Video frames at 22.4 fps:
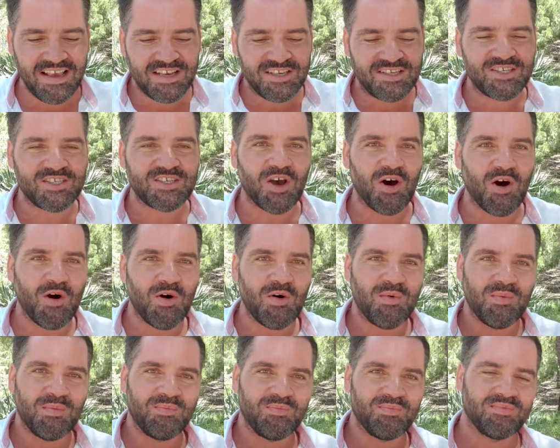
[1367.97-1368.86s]

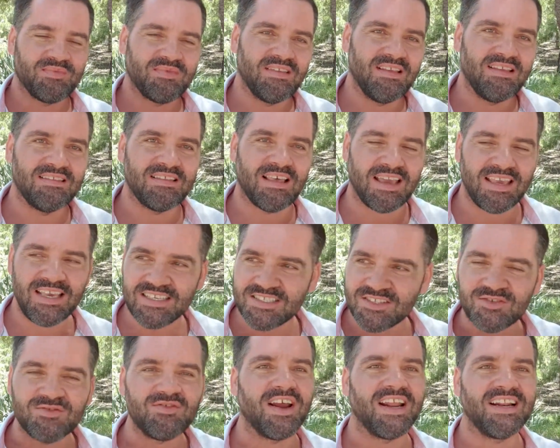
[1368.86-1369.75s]
So he
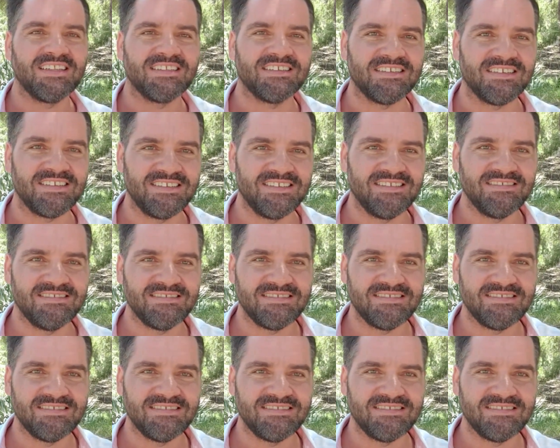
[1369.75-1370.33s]
surrendered.